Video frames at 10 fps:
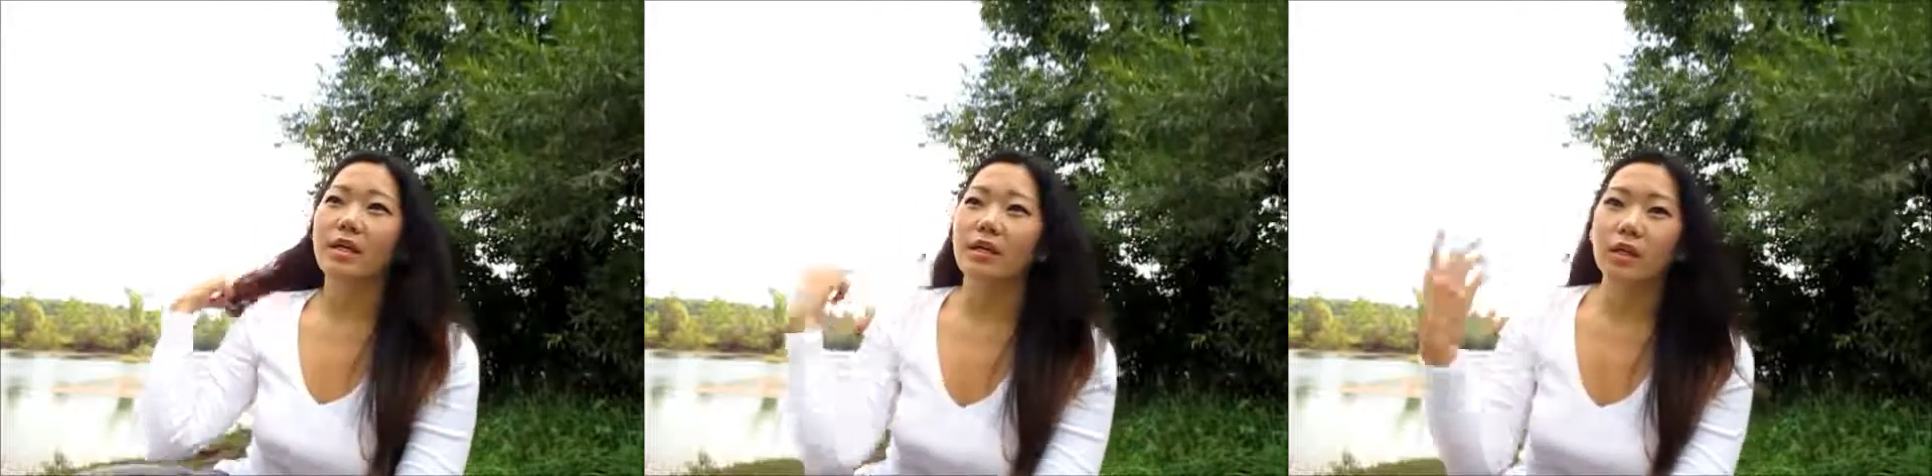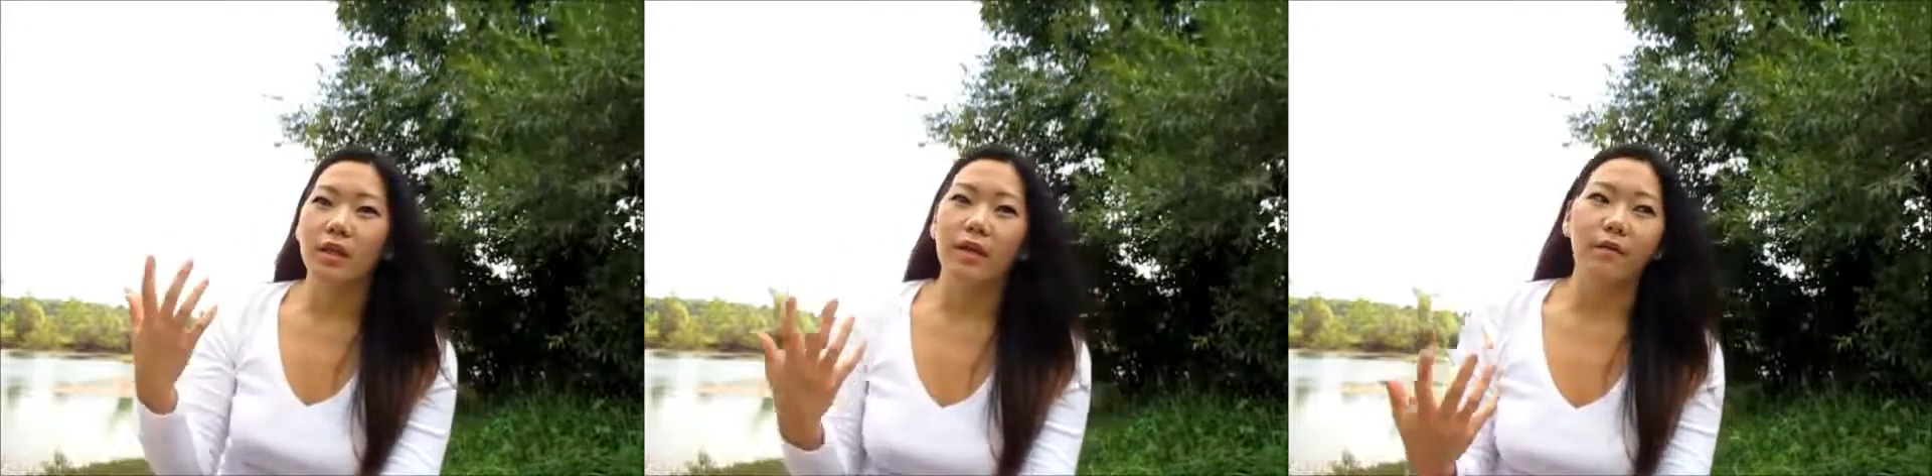in
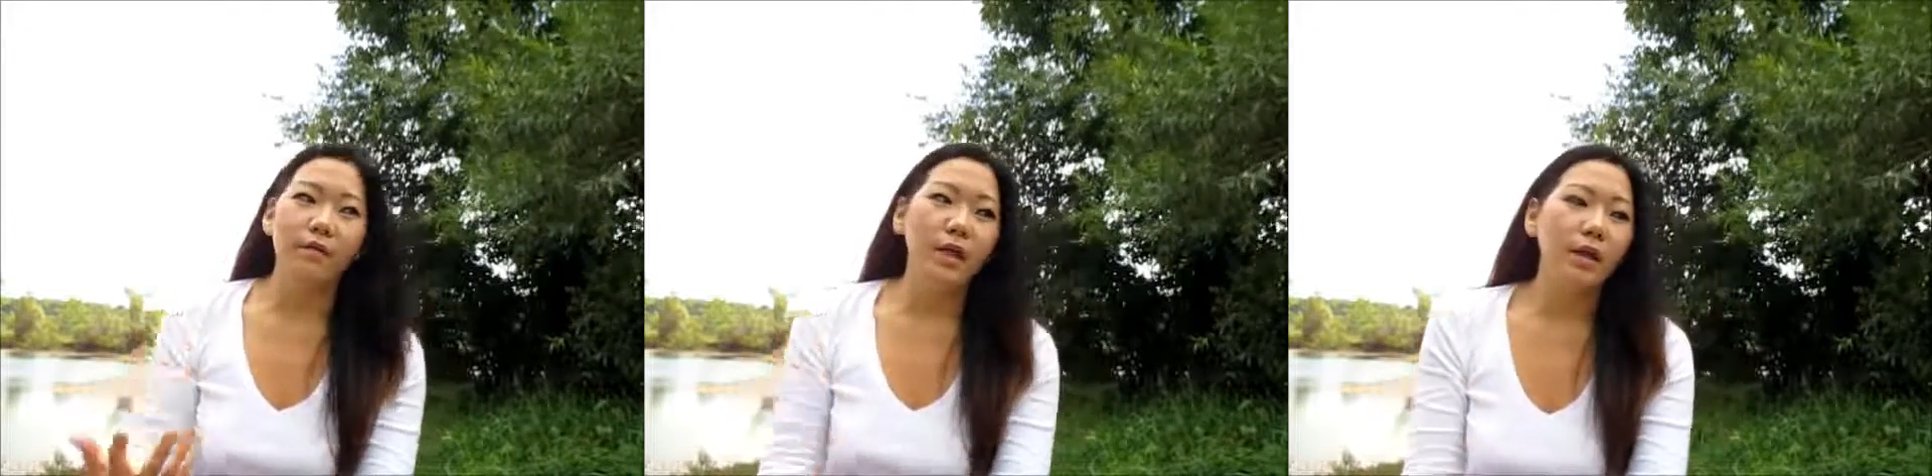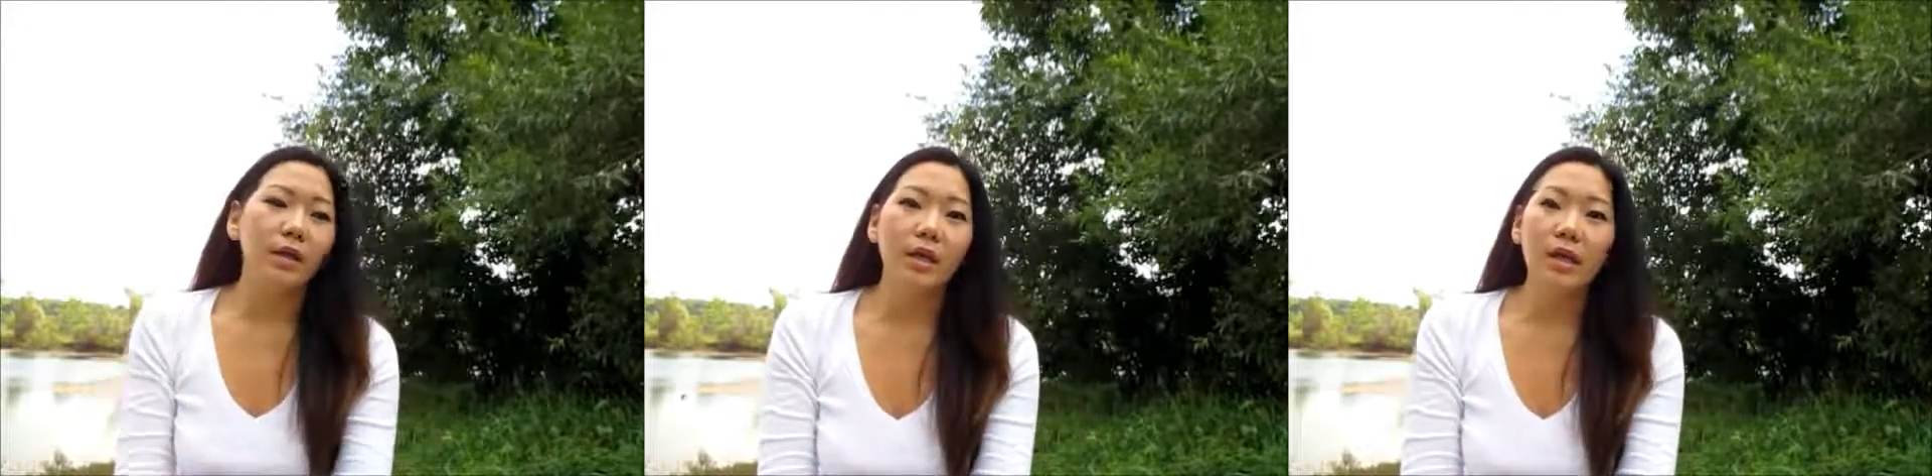your life
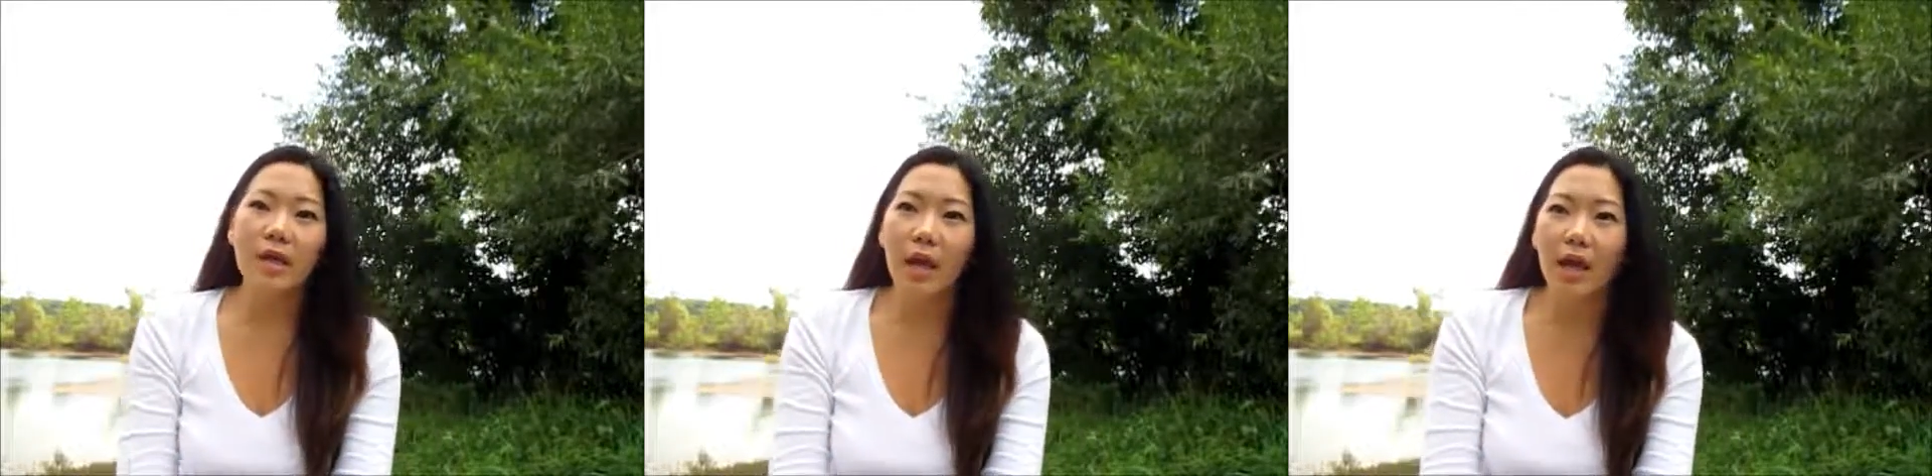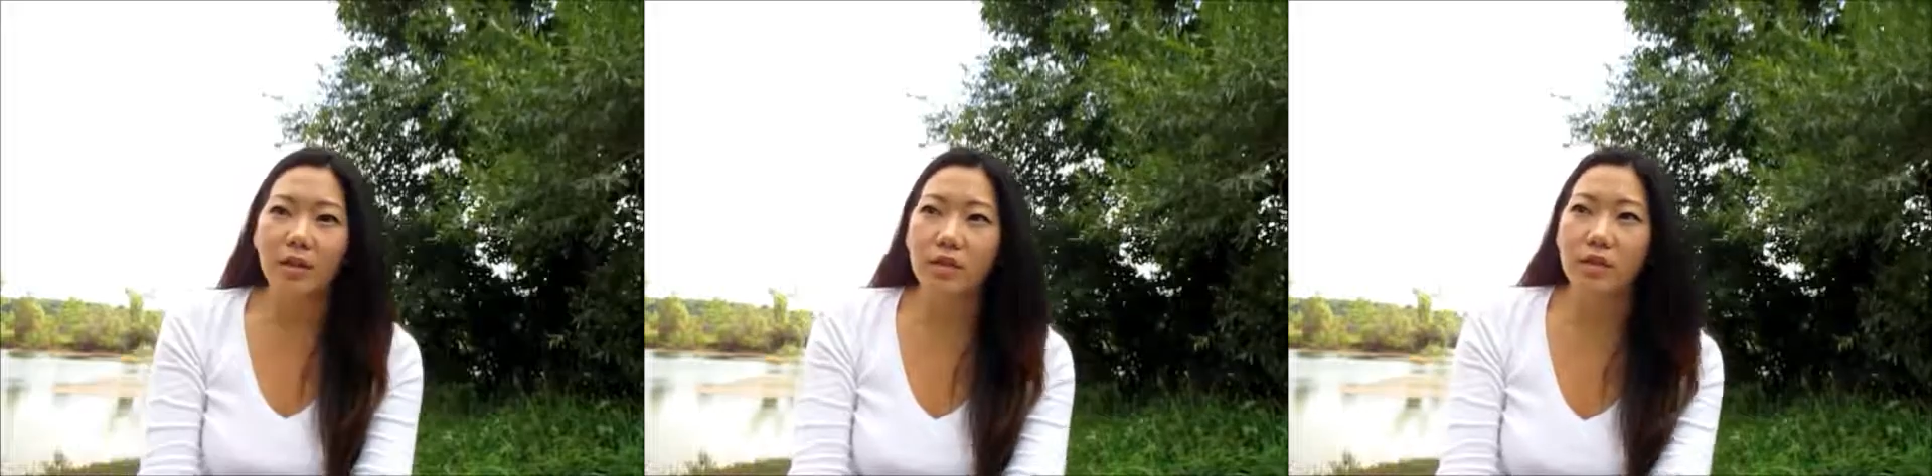daily, he
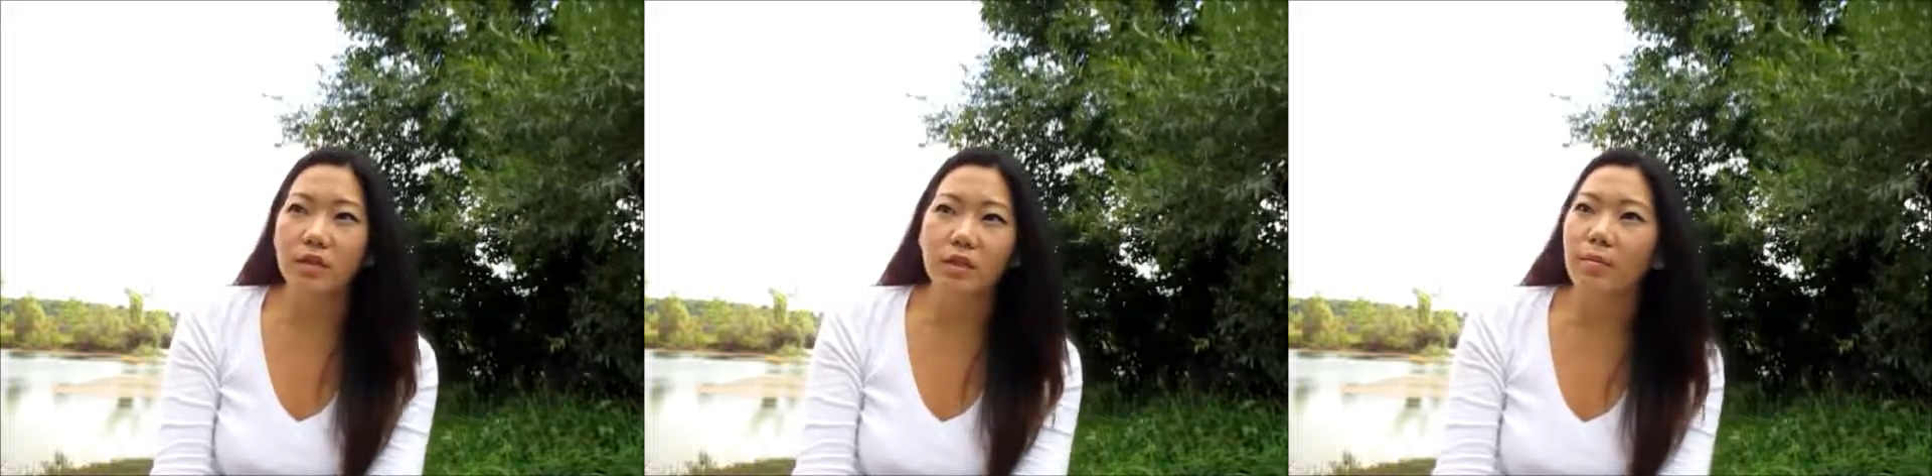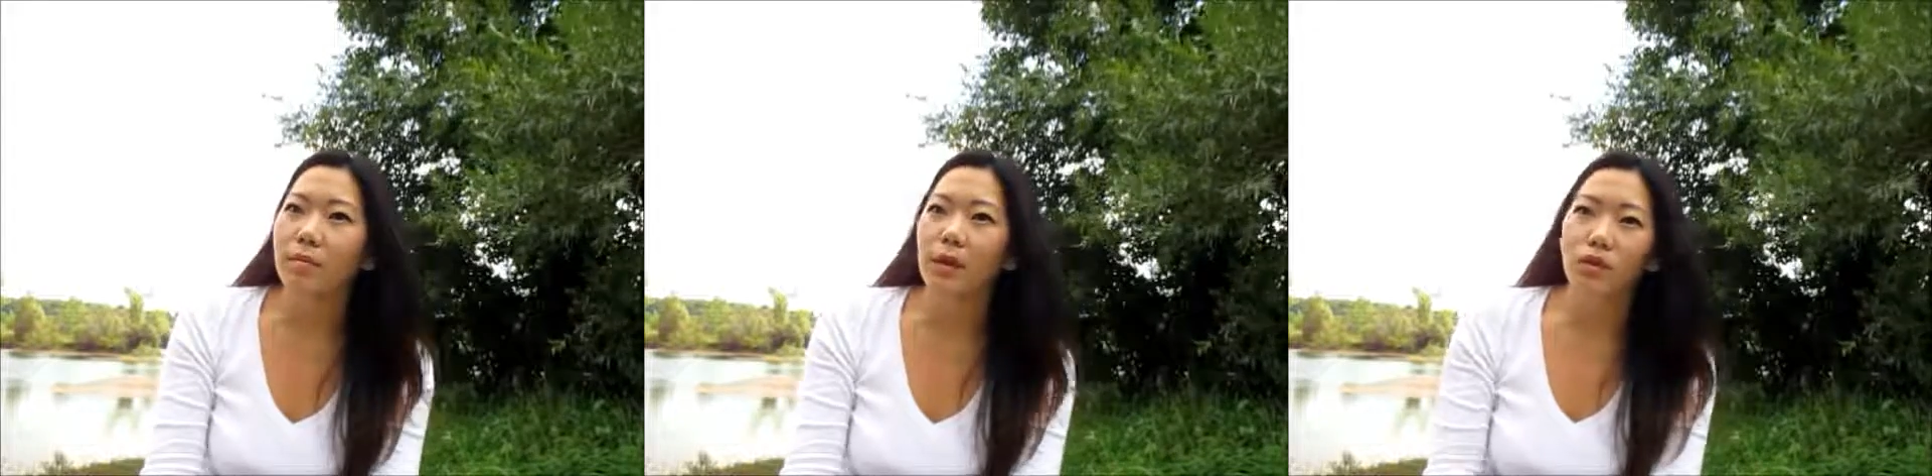answers
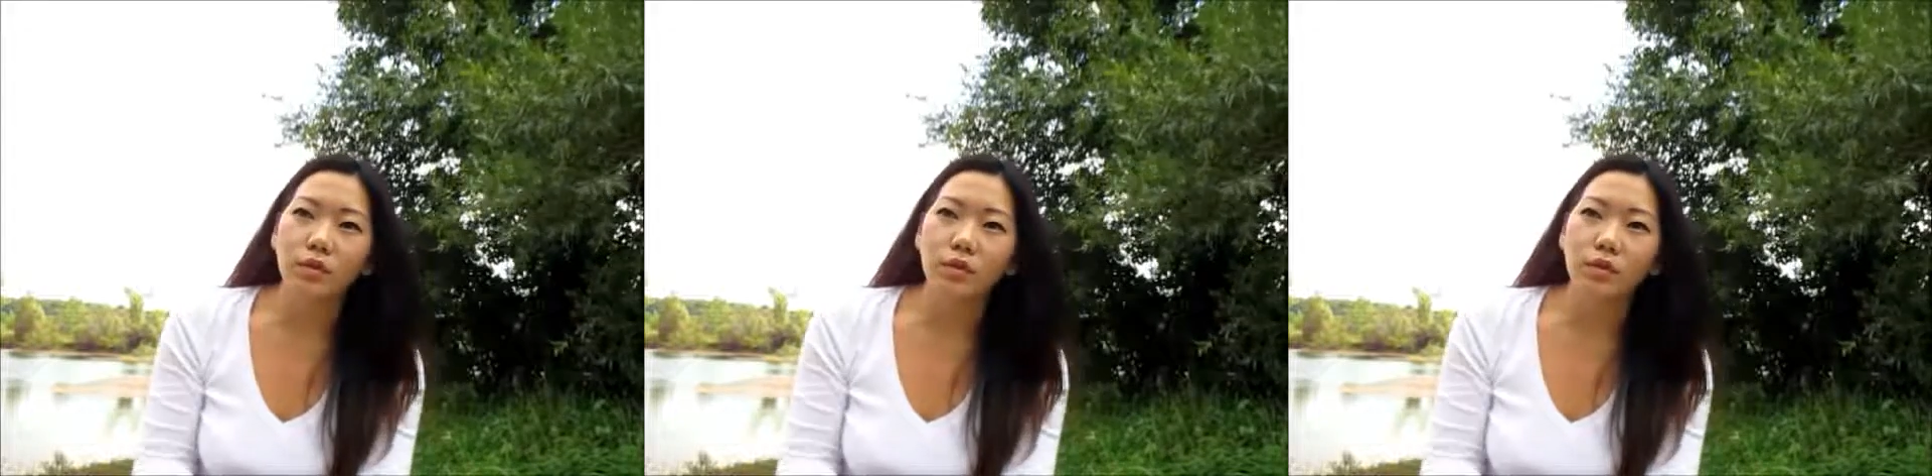something.